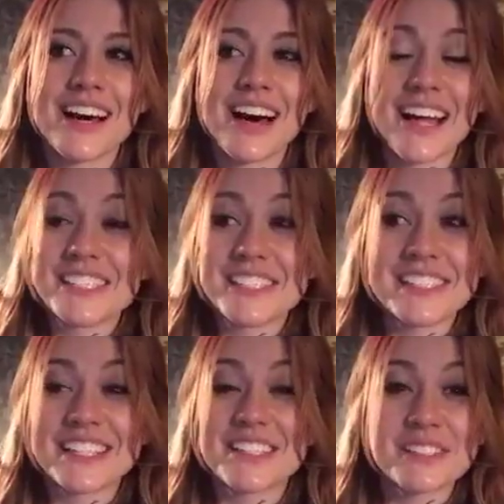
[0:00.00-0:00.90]
I just
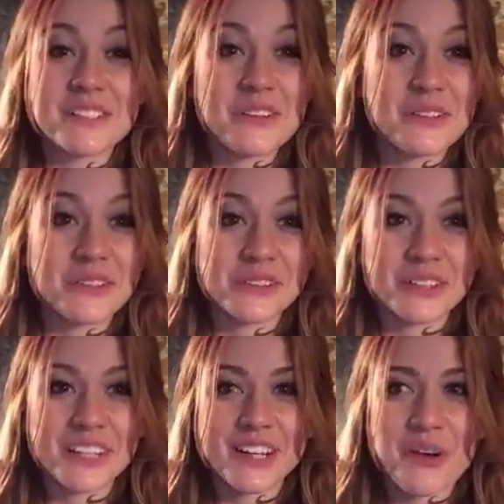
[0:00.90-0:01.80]
think they're so cool.
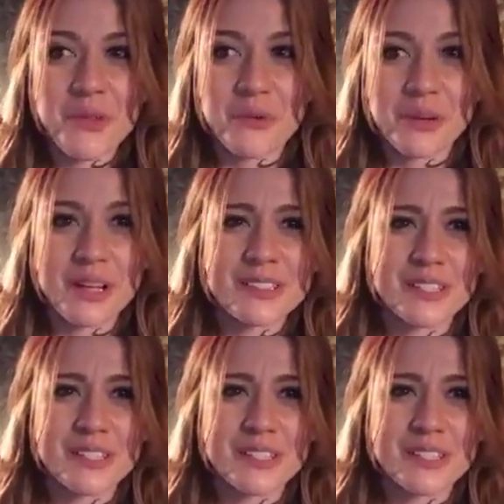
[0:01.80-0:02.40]
Like, all the warlocks